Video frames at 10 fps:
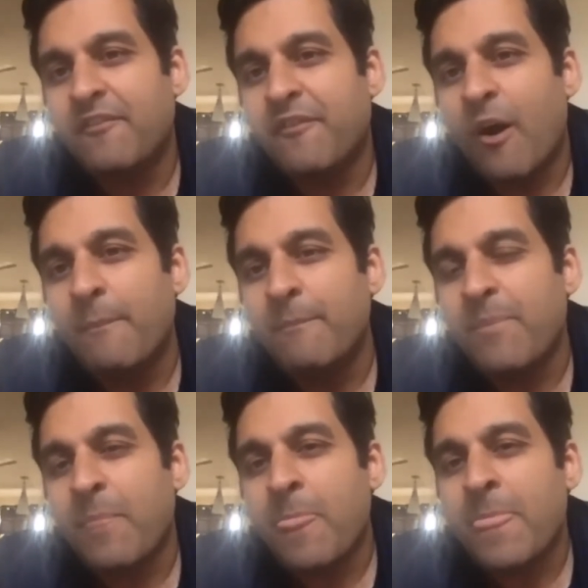from
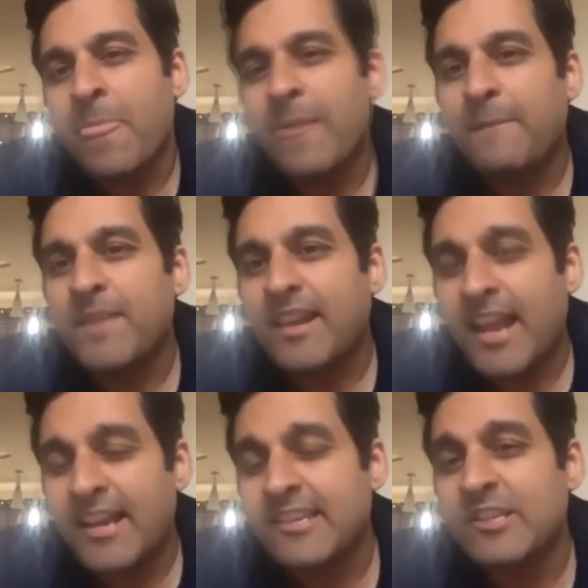a
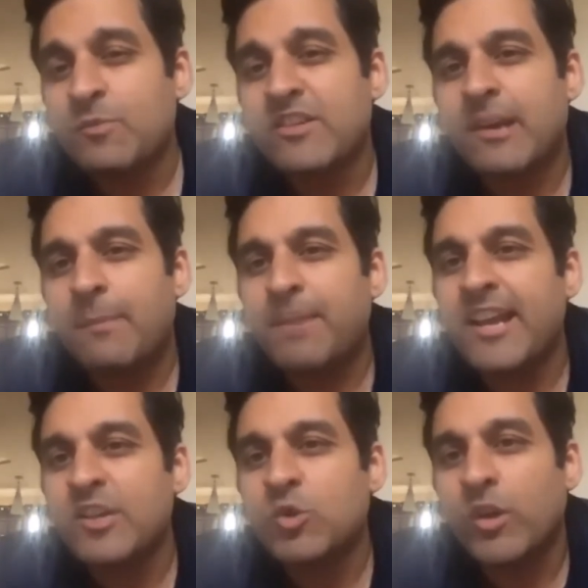license which
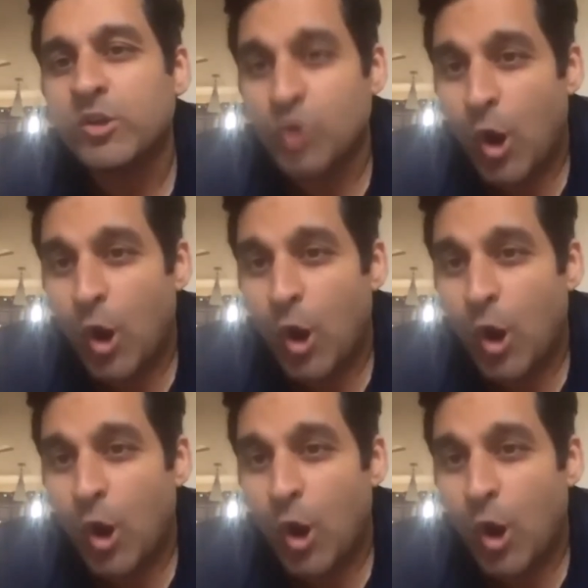complies to a strong